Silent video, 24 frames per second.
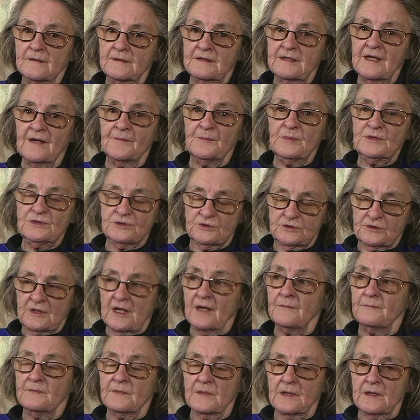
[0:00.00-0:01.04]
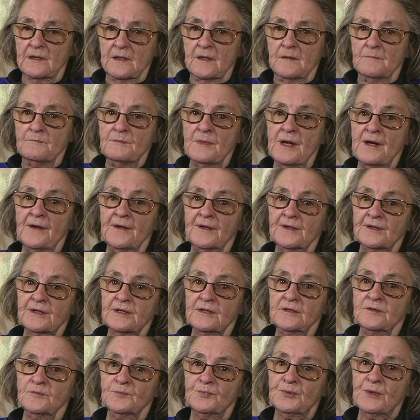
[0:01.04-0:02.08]
Governments come,
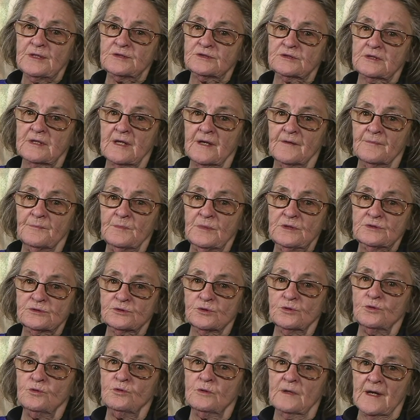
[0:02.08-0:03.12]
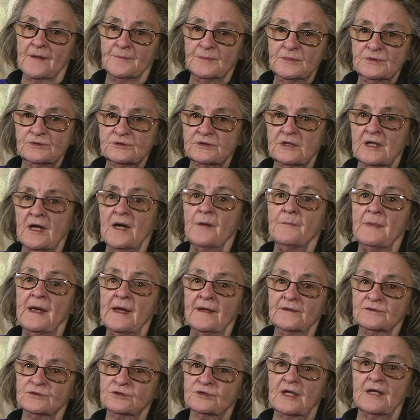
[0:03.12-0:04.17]
American, British governments, all governments come
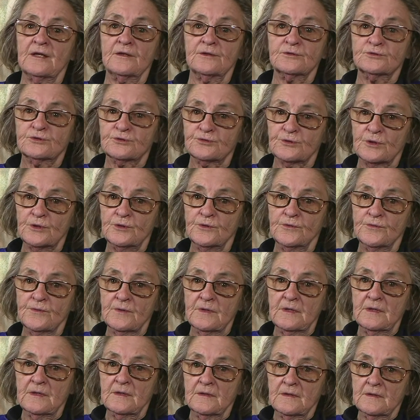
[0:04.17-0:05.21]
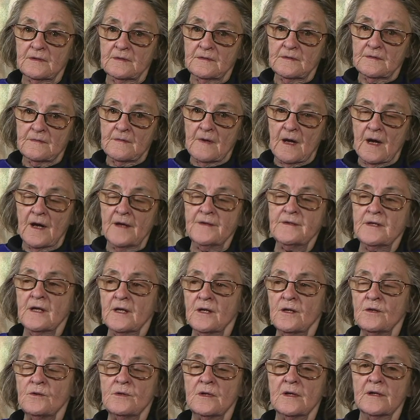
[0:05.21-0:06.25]
out and tell the truth. I
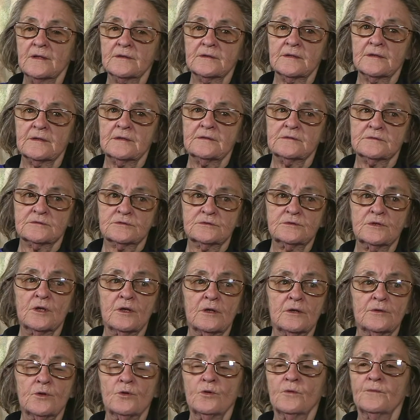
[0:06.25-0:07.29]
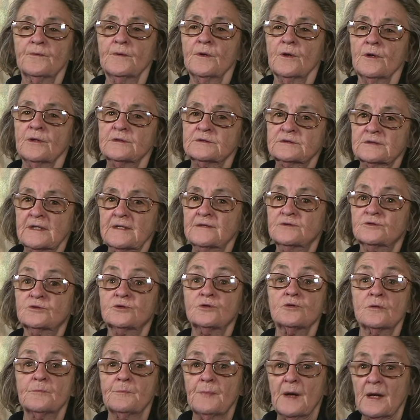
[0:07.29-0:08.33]
know there's not an awful lot to say
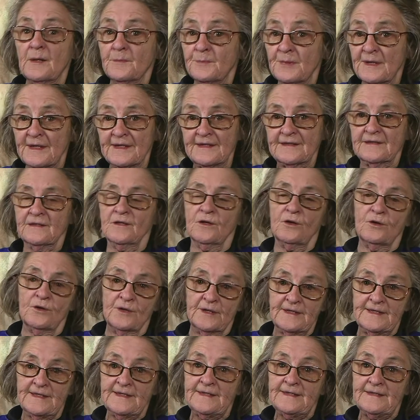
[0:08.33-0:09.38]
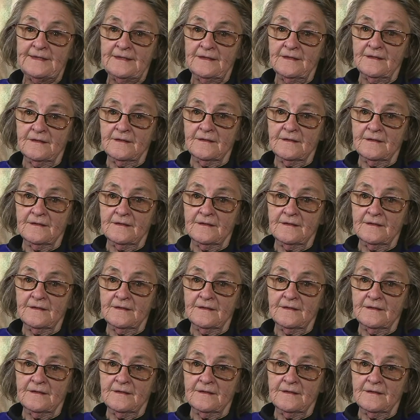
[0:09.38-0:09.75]
to the public, i.e.,